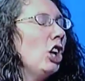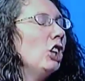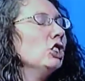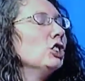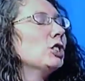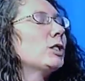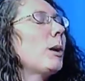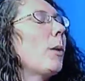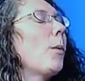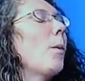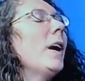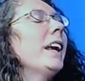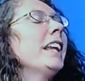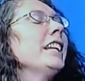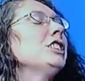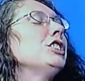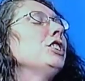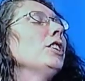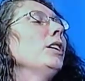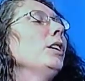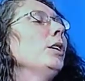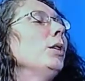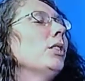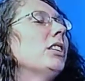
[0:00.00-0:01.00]
So what did
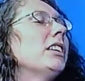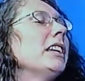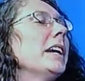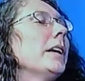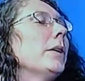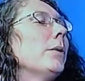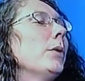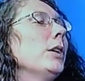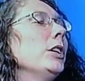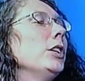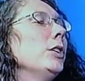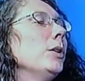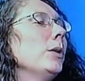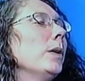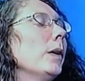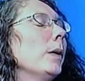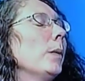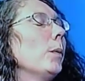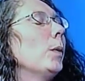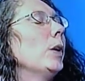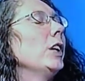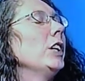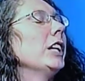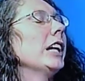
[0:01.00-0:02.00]
you think when
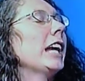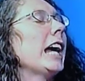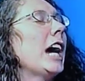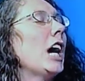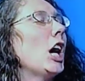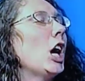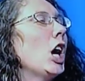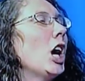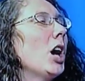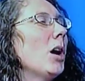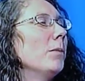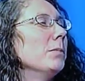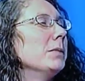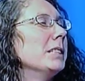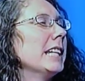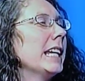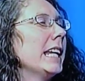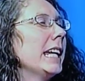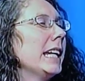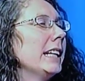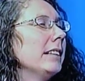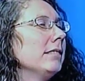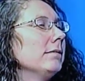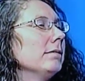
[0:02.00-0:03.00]
you got home? Did
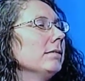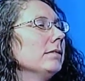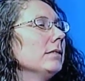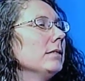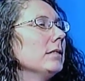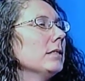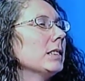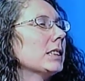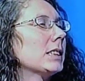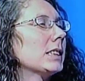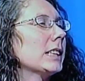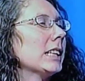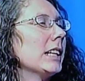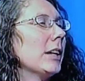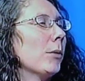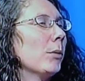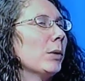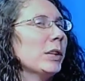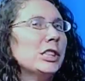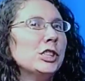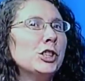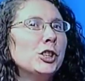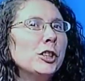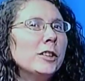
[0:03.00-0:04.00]
it
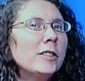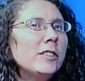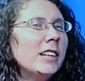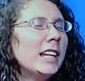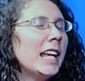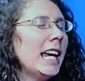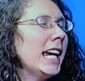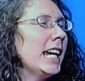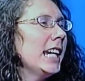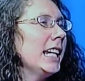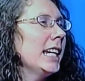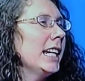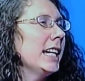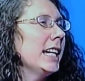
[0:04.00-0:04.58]
rejuvenate you?